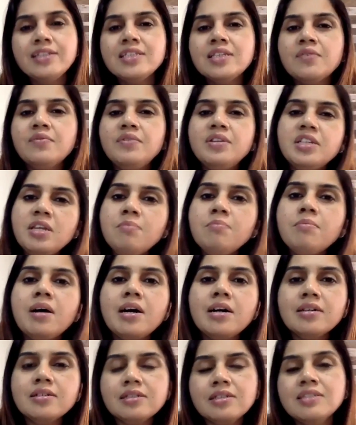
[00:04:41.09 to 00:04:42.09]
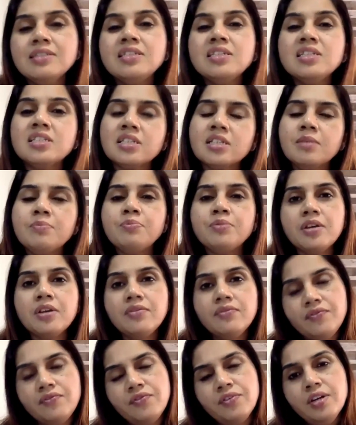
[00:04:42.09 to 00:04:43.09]
and 70 marks is
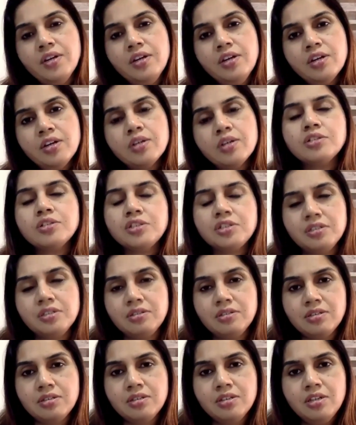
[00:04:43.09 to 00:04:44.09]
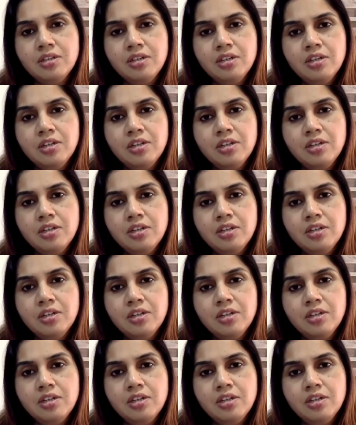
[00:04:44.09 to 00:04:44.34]
descriptive questions.